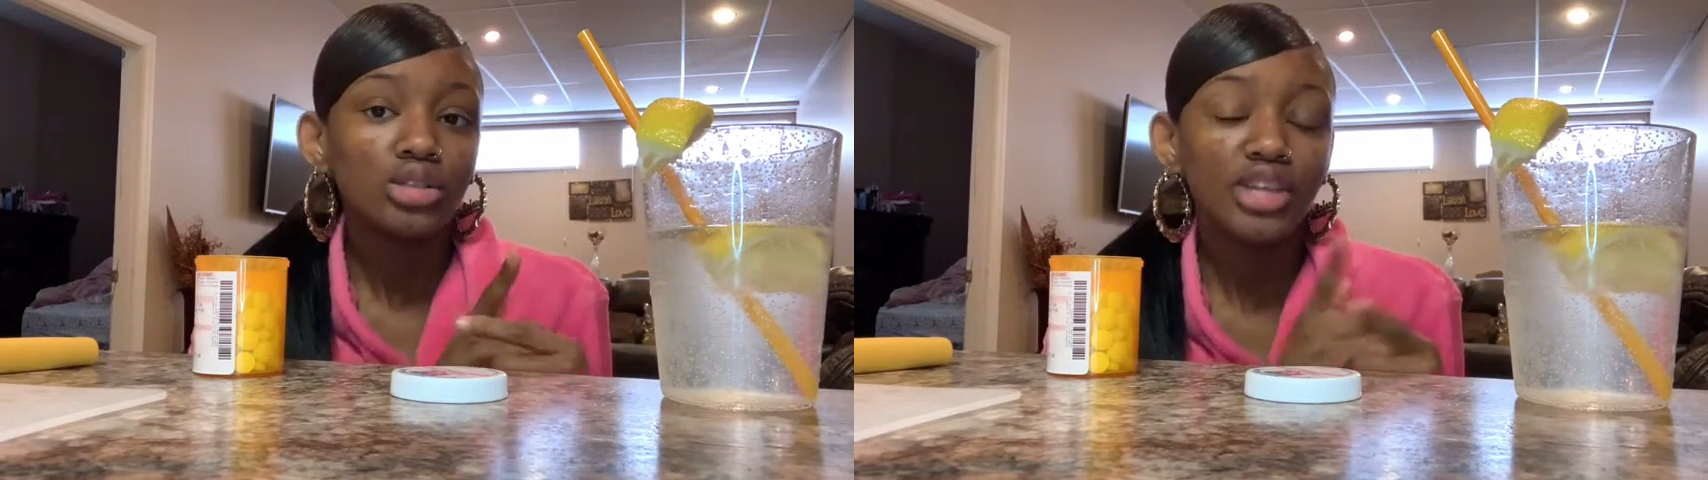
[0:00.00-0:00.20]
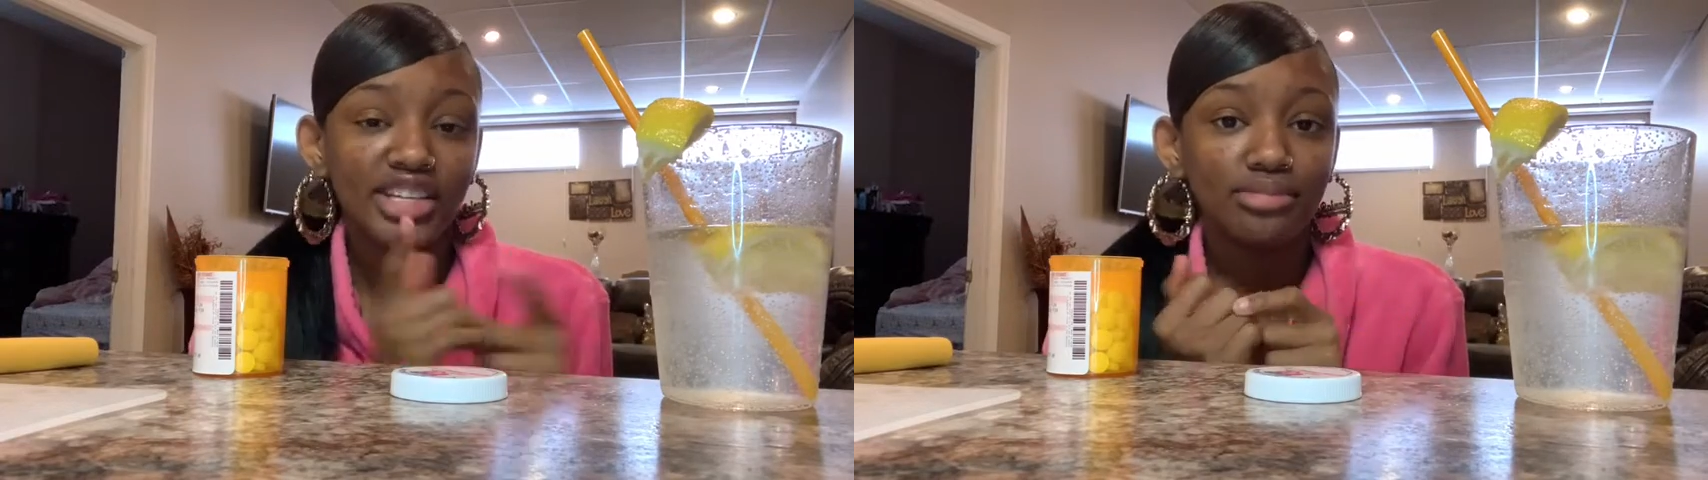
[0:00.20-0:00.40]

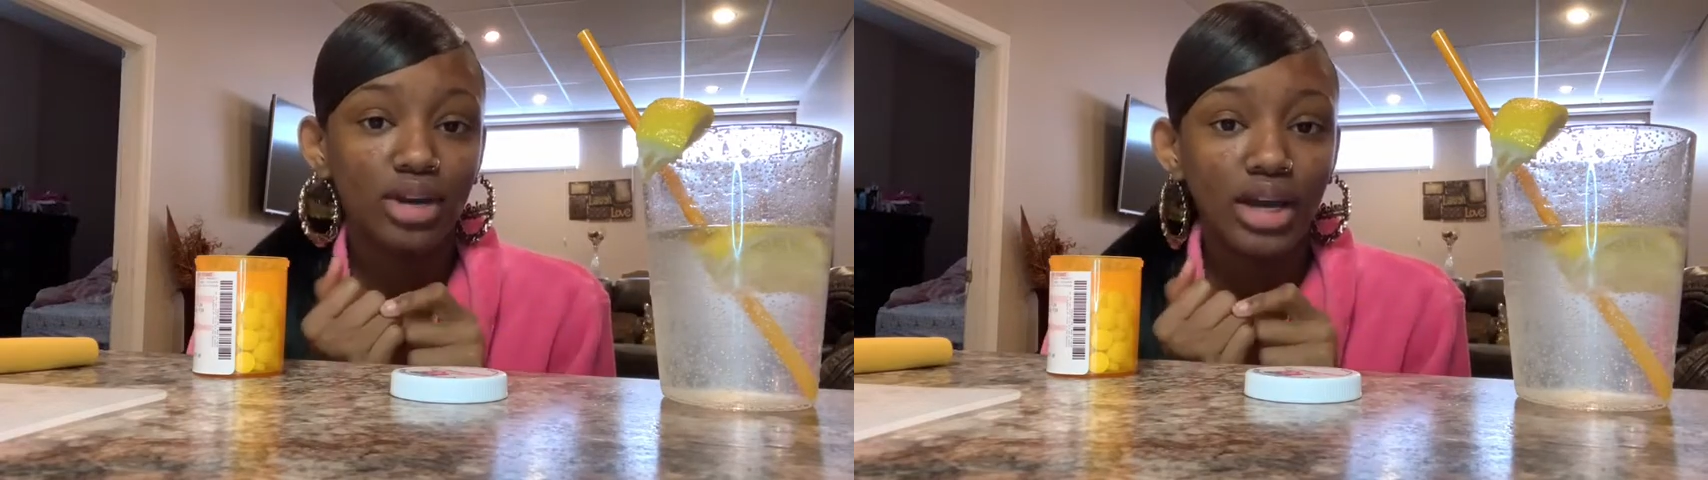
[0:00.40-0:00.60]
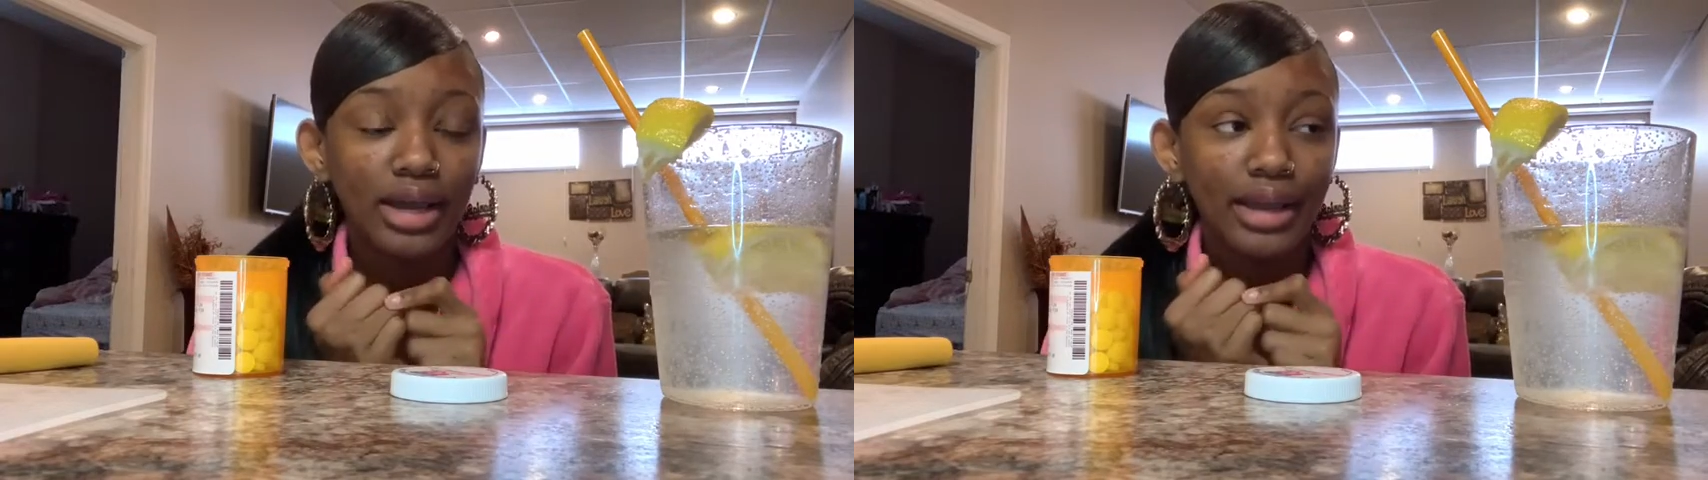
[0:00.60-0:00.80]
text
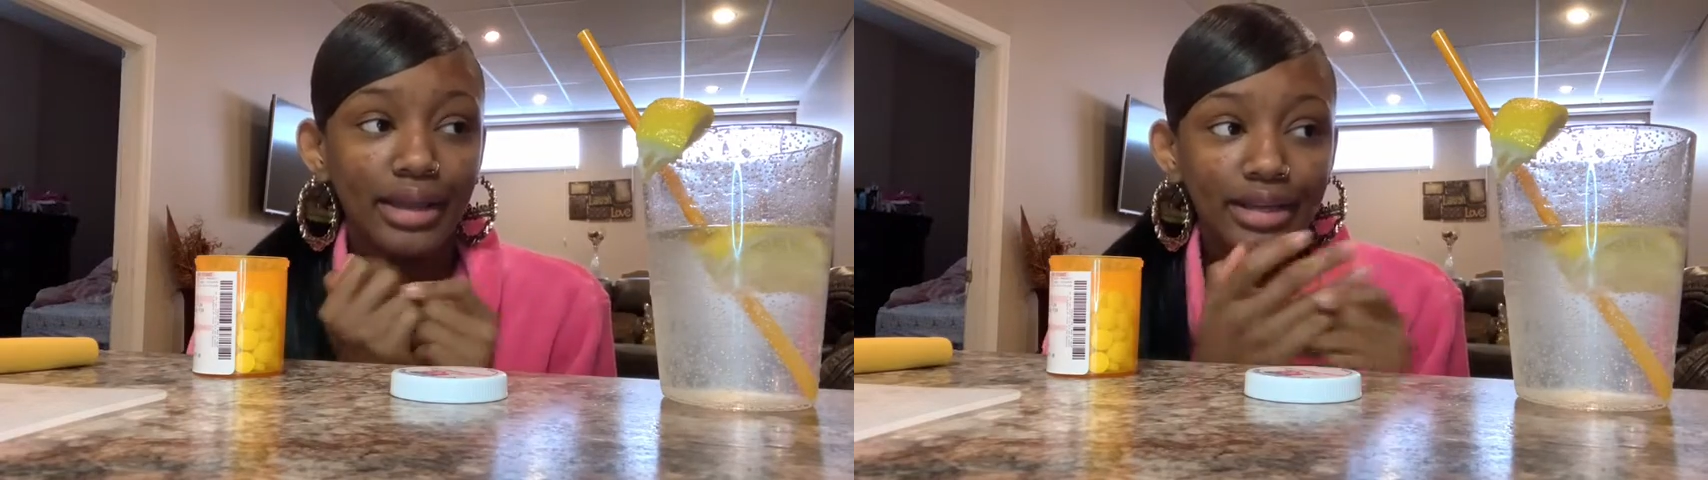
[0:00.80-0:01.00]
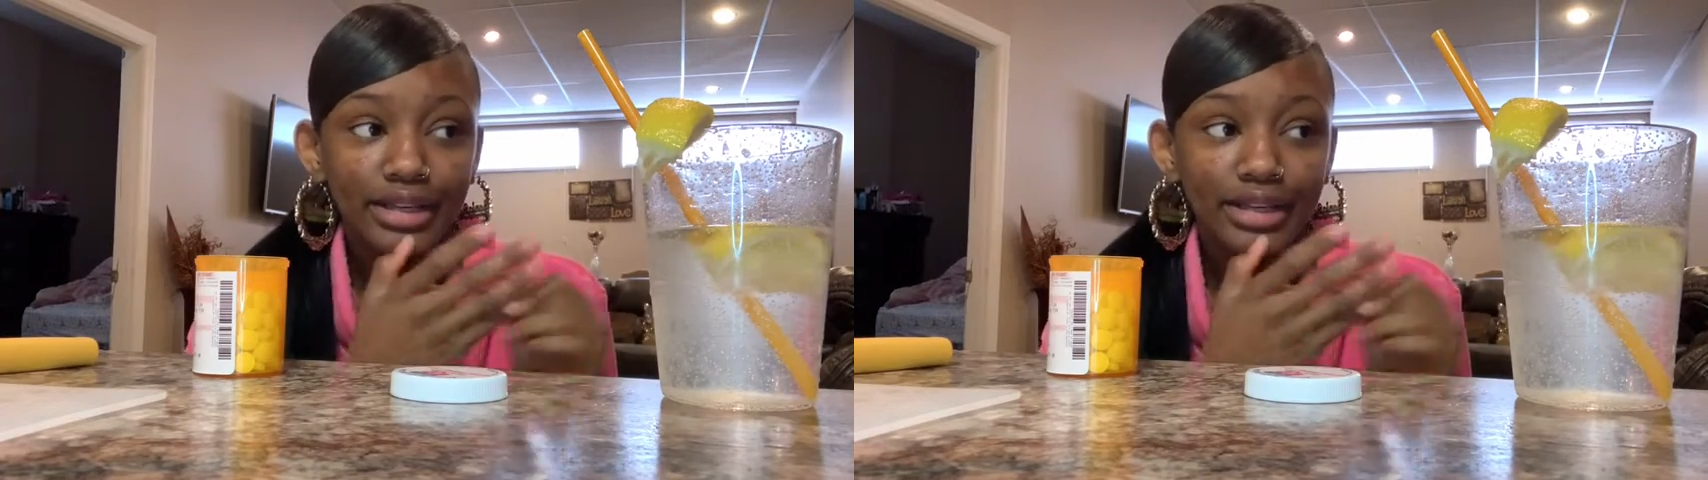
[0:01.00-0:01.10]
my,